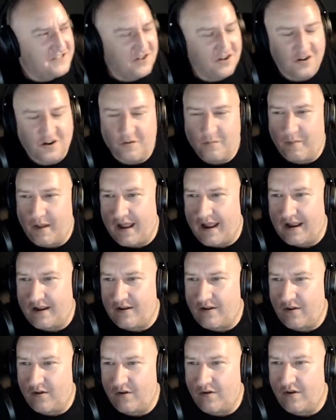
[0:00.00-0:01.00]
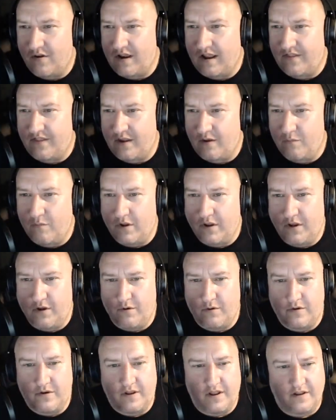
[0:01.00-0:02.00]
circle back on, I think what you
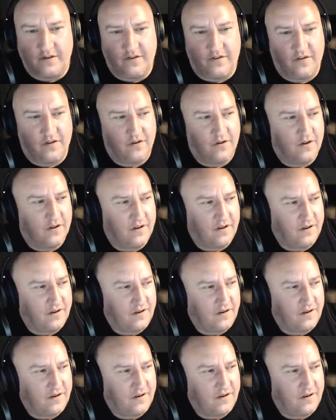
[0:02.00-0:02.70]
were touching on,